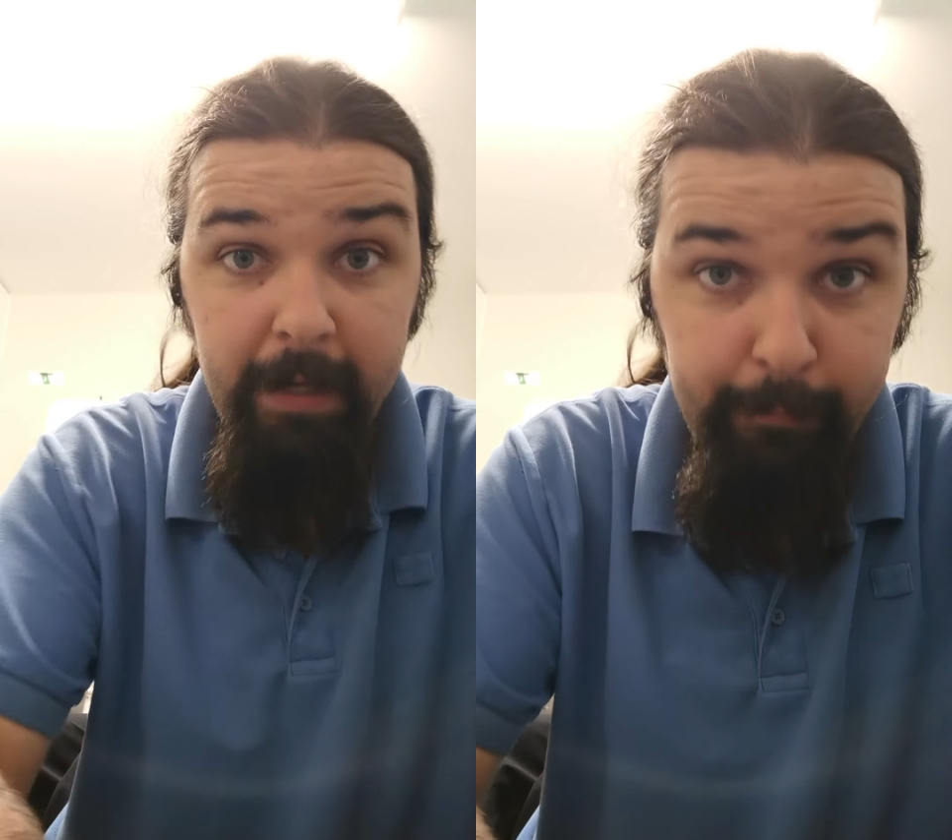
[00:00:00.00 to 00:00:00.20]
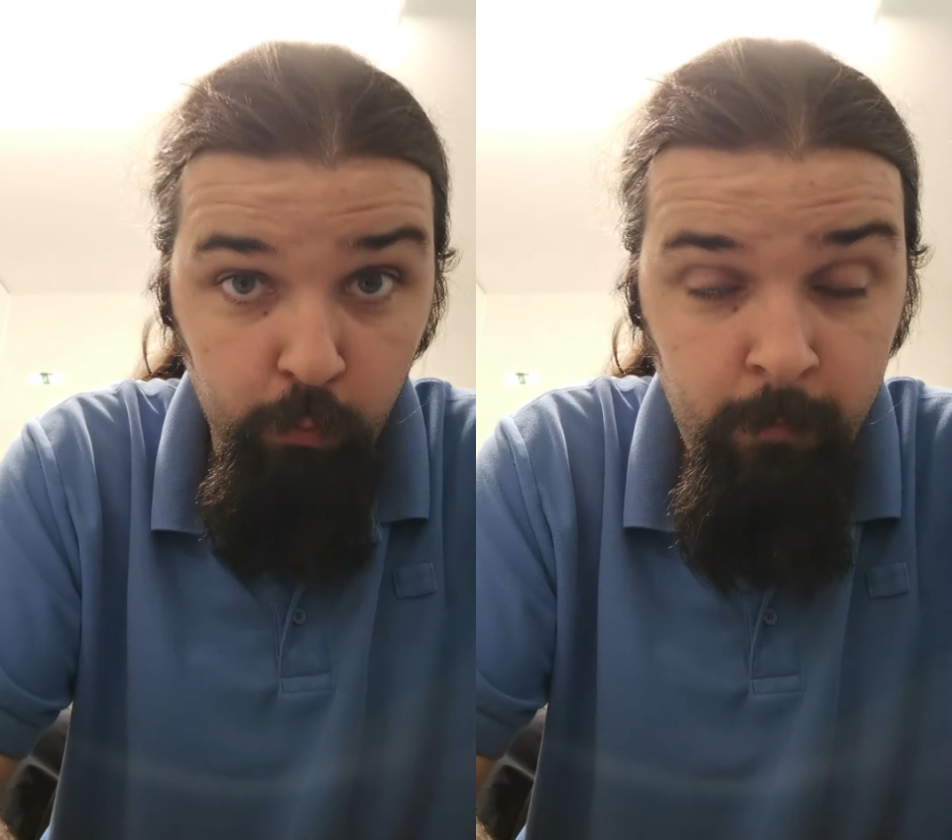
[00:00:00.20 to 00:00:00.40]

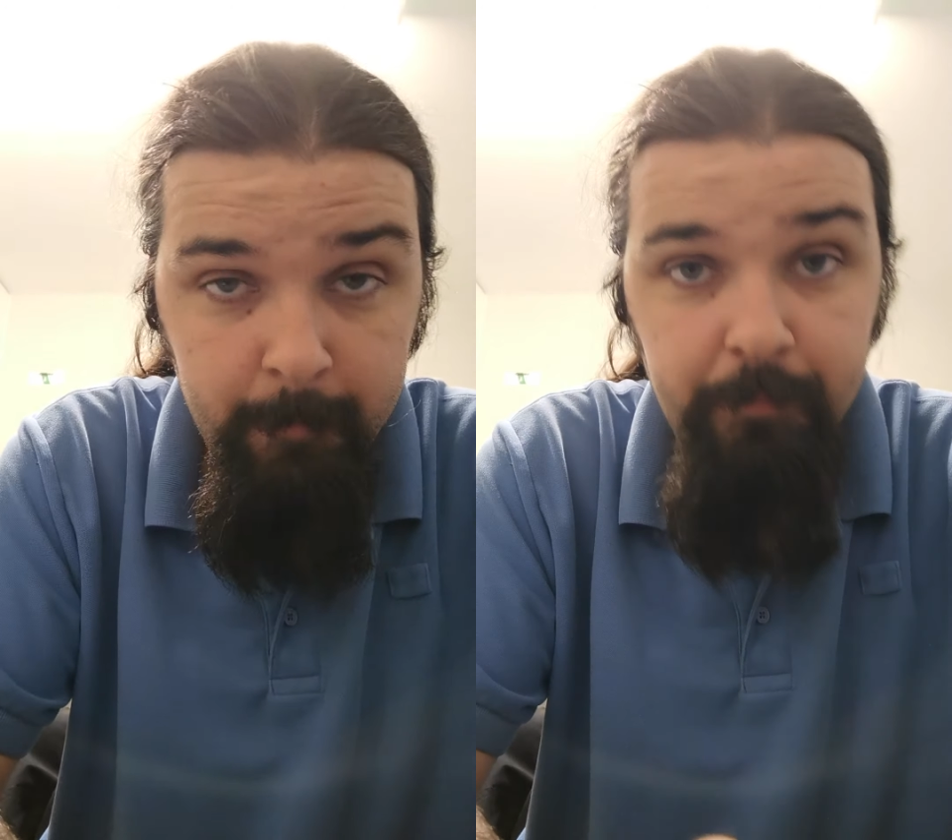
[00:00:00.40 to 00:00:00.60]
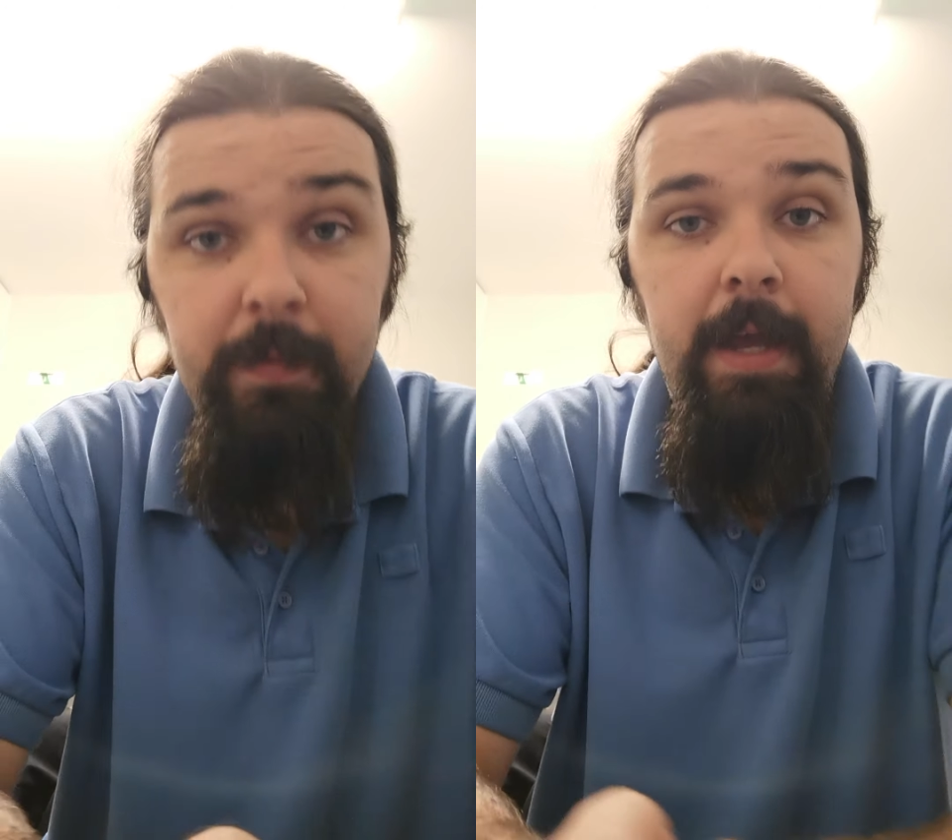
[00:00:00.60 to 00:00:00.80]
people
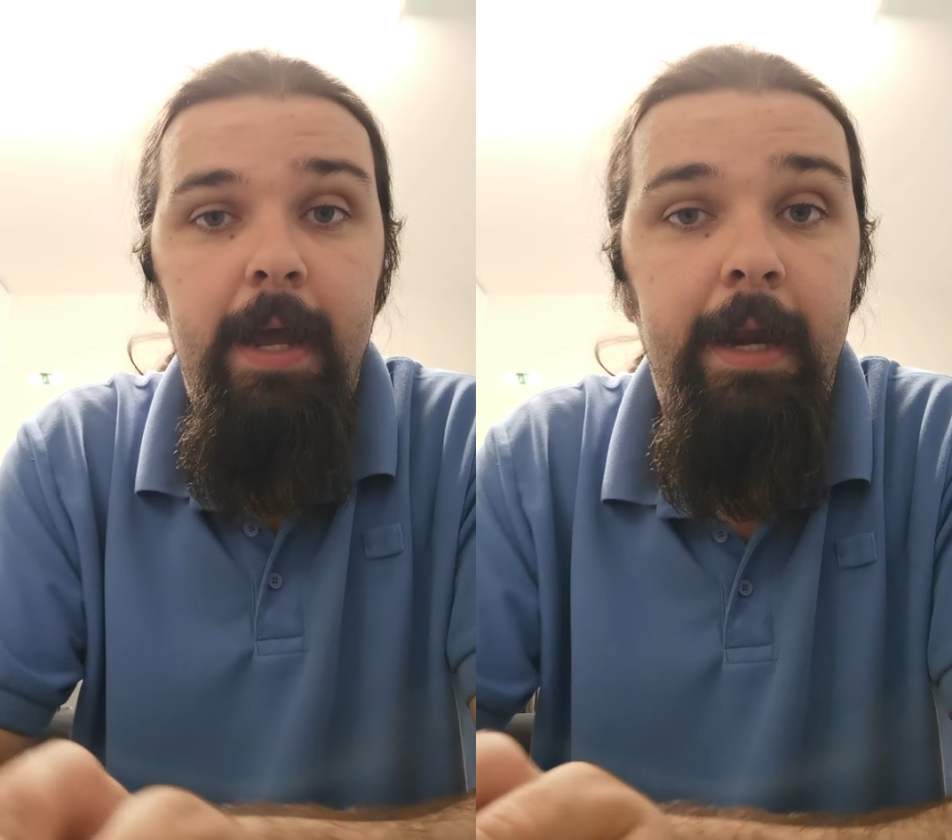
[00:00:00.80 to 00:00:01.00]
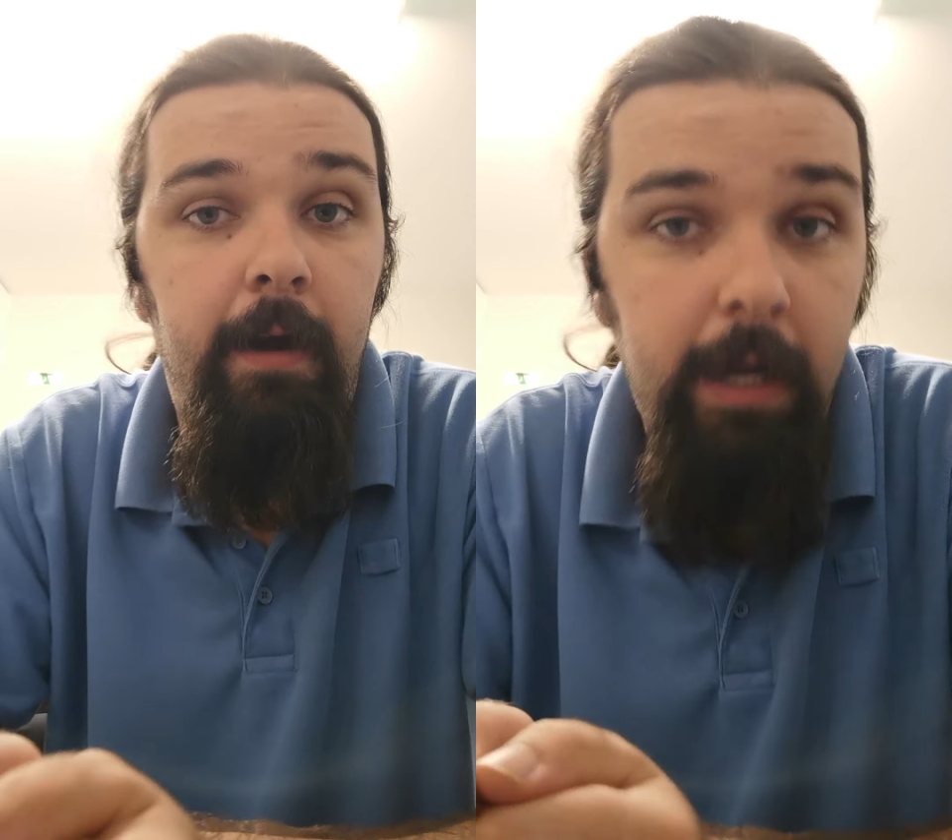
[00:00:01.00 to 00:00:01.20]

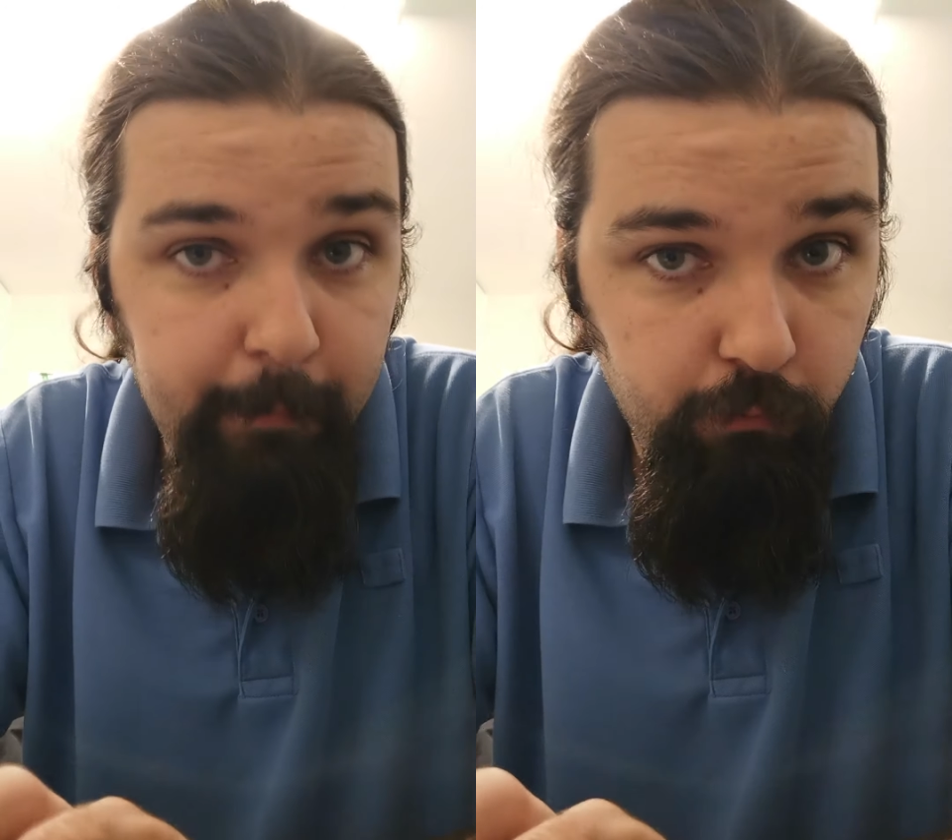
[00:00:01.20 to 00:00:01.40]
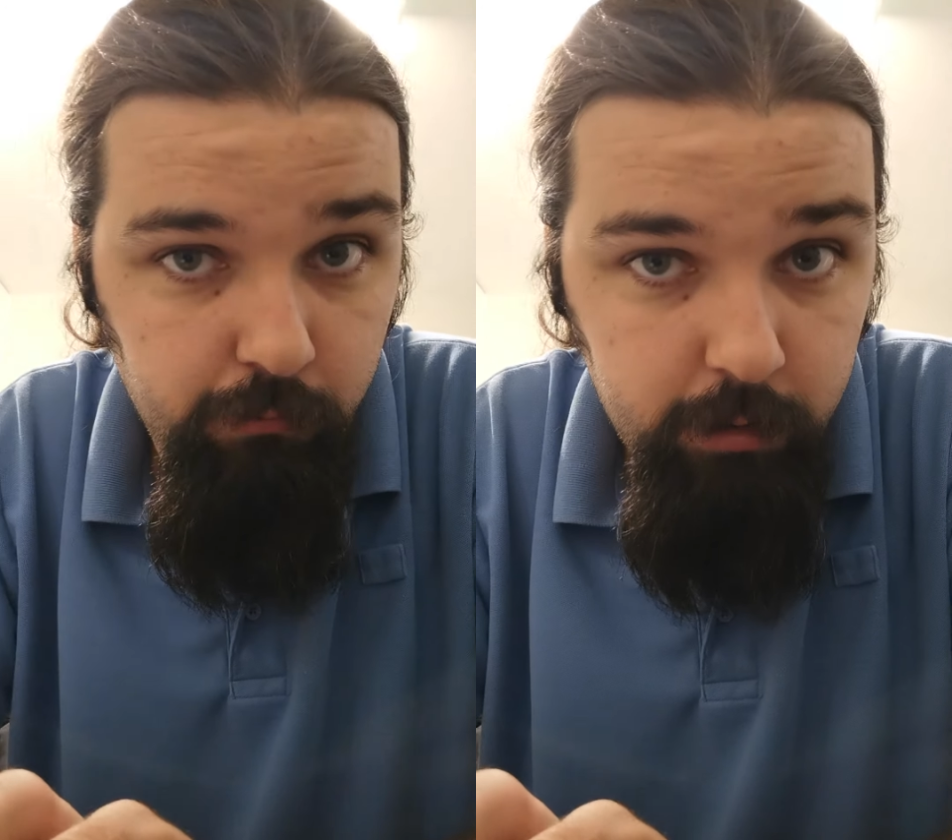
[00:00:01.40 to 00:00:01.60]
and
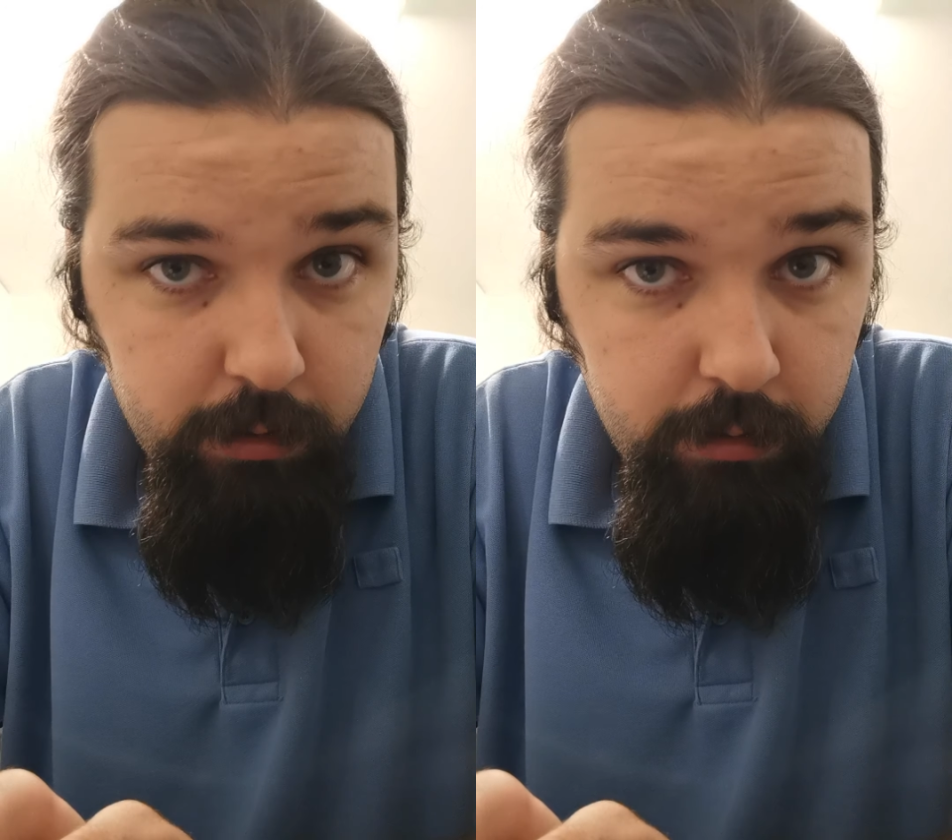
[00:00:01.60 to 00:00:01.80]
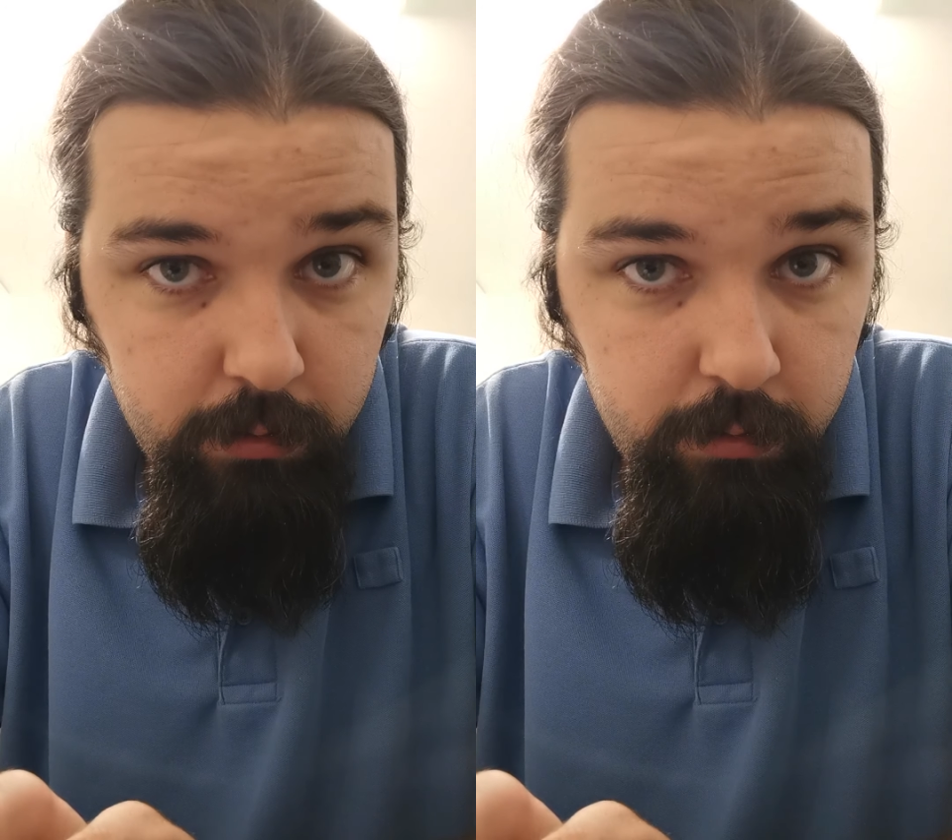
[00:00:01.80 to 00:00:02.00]
liberals.